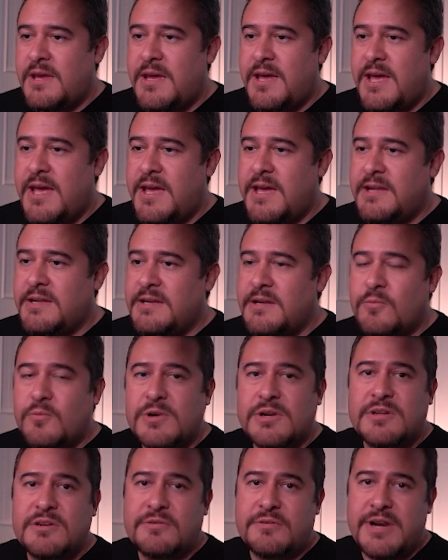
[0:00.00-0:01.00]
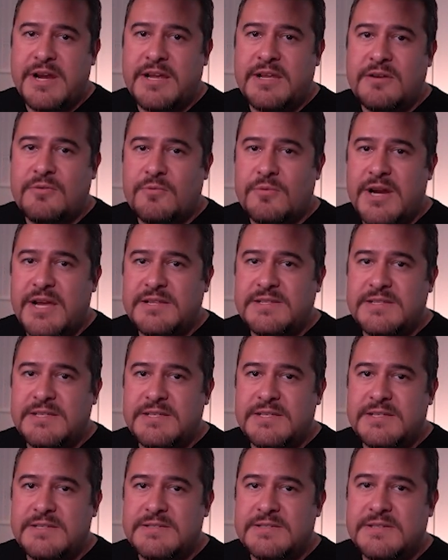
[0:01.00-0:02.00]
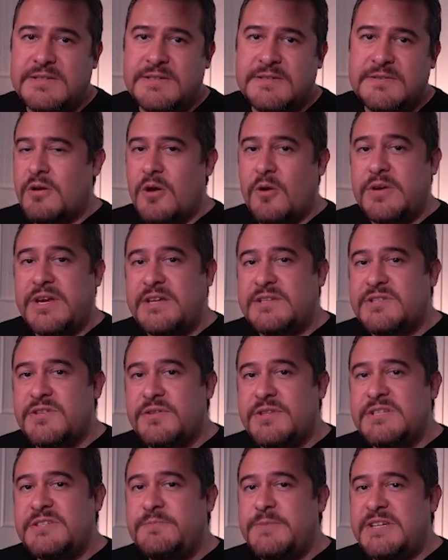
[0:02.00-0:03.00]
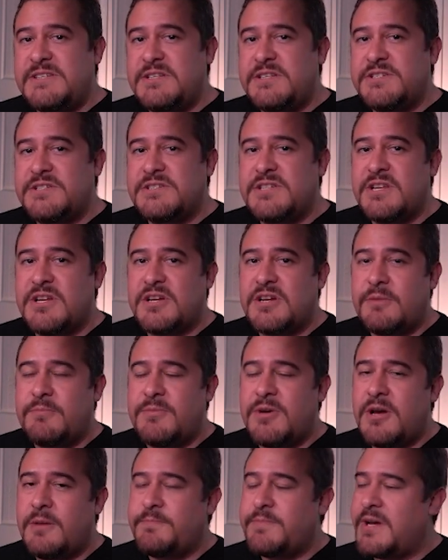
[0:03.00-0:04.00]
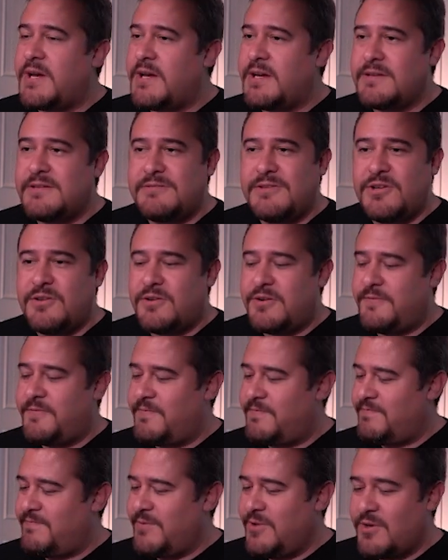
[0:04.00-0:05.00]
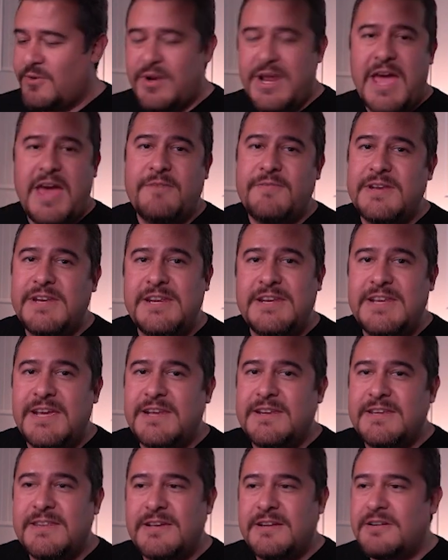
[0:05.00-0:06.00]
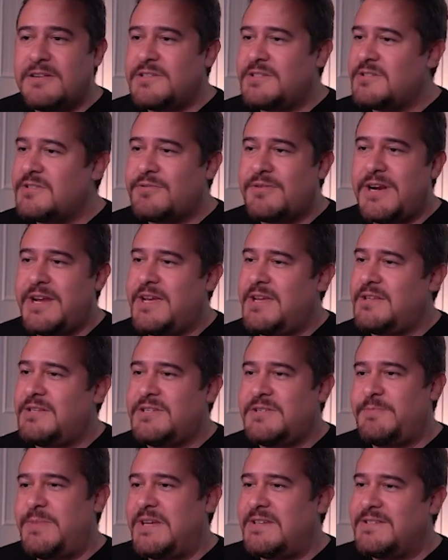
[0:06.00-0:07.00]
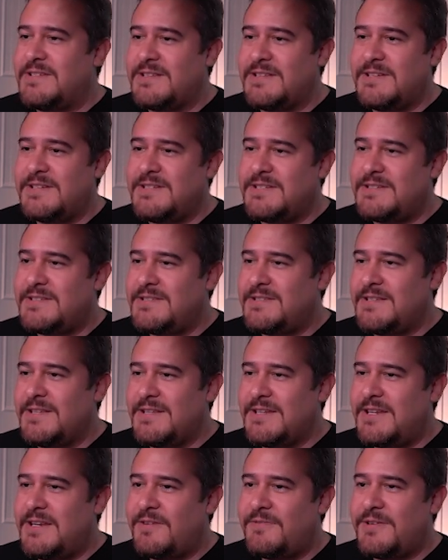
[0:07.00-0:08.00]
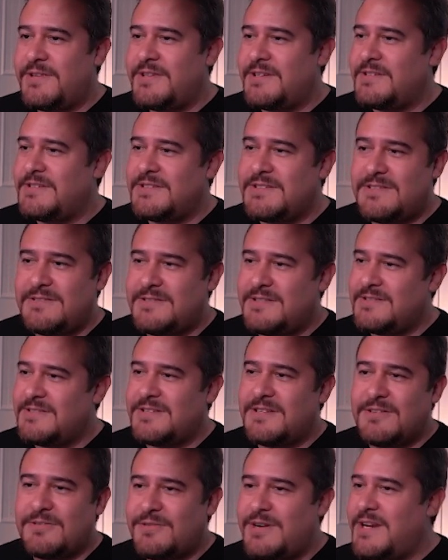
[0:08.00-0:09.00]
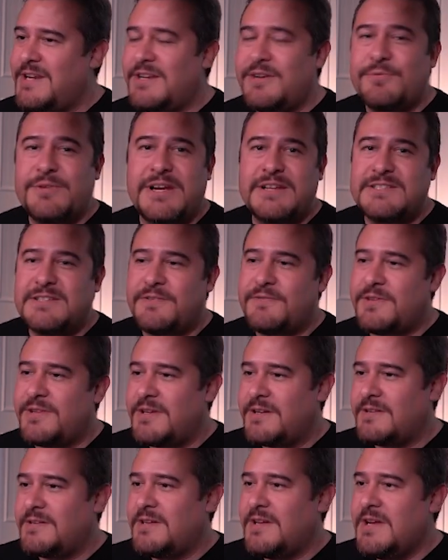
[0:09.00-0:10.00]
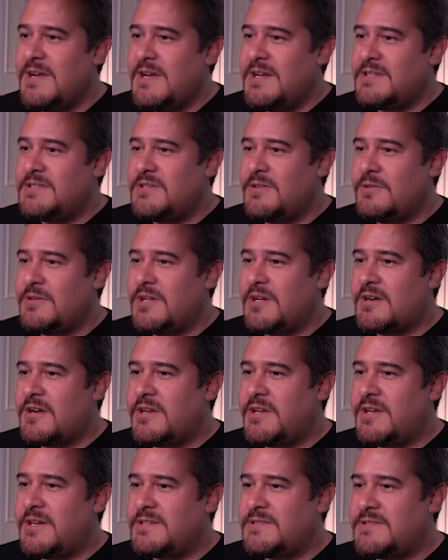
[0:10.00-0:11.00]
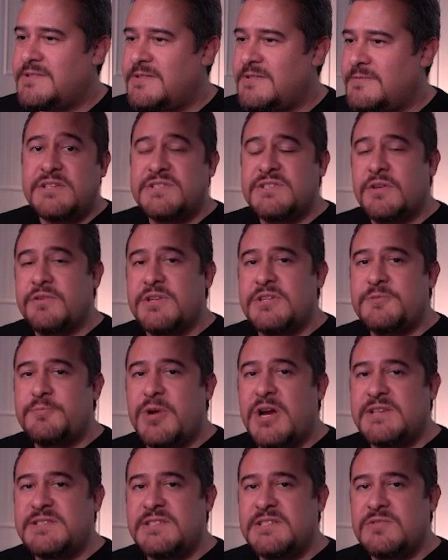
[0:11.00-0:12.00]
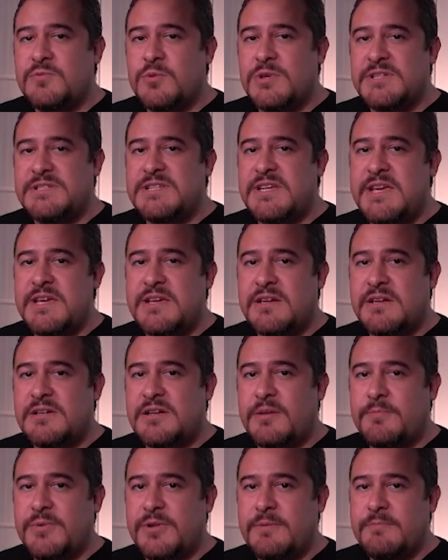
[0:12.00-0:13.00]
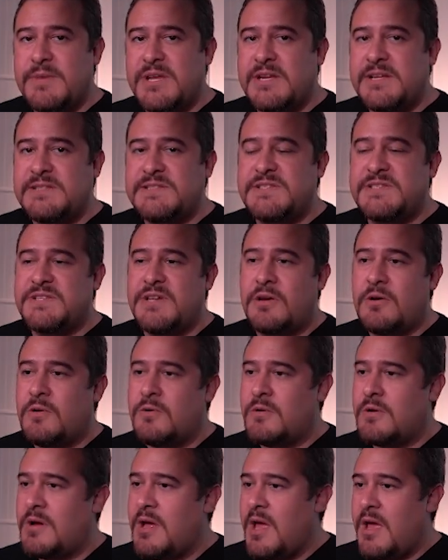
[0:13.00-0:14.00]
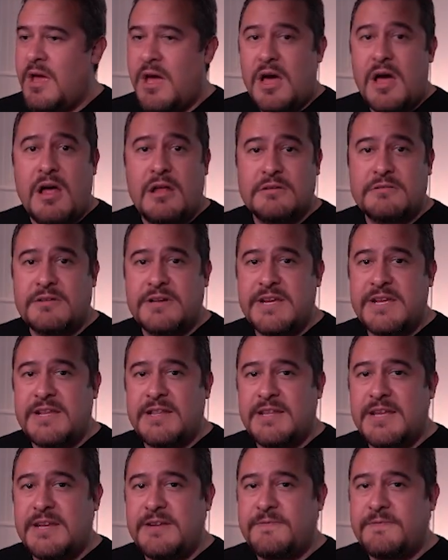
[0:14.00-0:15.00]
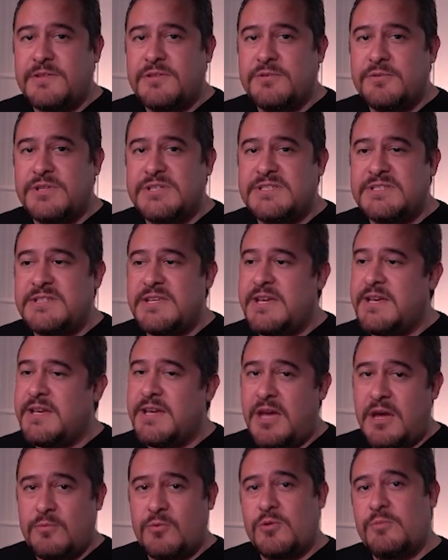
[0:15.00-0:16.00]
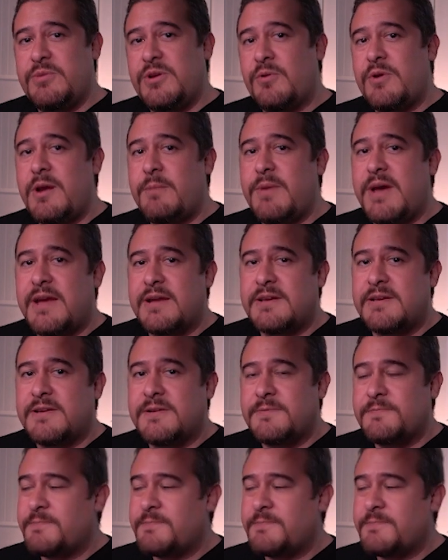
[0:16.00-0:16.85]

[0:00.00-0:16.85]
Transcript: And we're gonna go ahead and write to disk. Okay, so this message is gonna come up, uh, you know, if you don't have any data there, just go right ahead and just basically just delete everything, just it's gonna go ahead and erase everything. So click on yes. So this process will take a couple of minutes, so I'll go ahead and let it do its thing and we'll be right back.